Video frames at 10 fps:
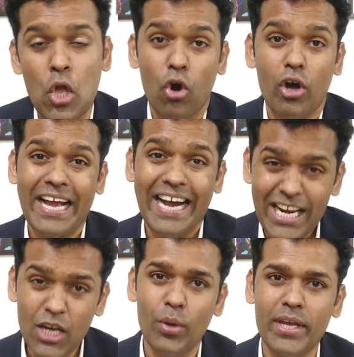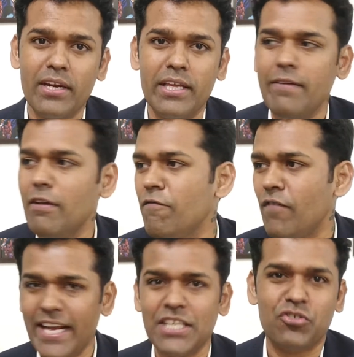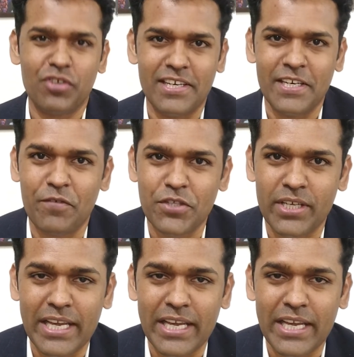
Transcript: or unknowingly he will find struggle in everything.